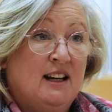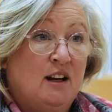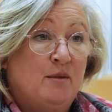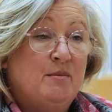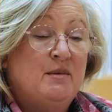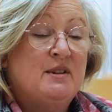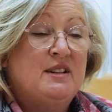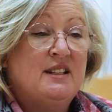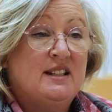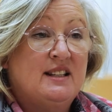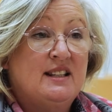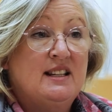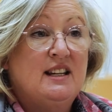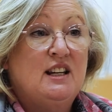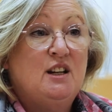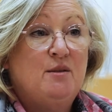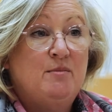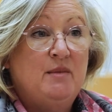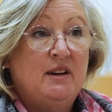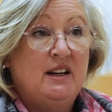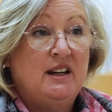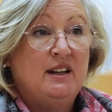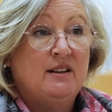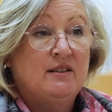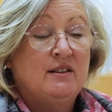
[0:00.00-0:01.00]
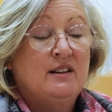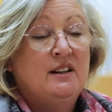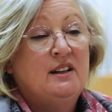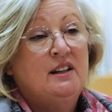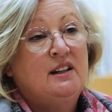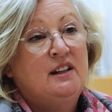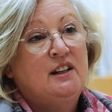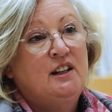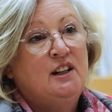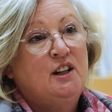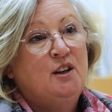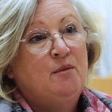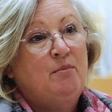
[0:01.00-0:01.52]
come and see me.
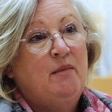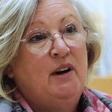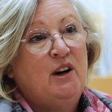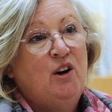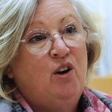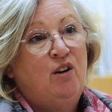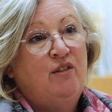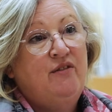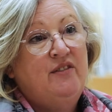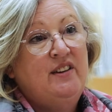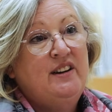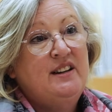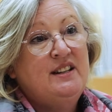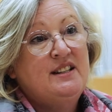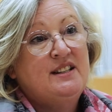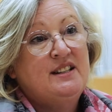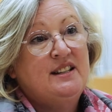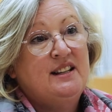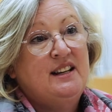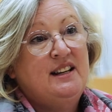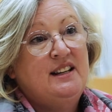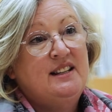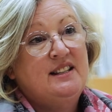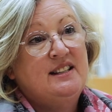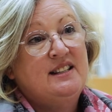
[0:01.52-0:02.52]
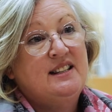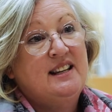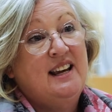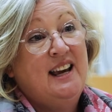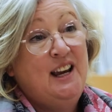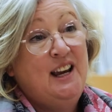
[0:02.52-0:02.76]
My office is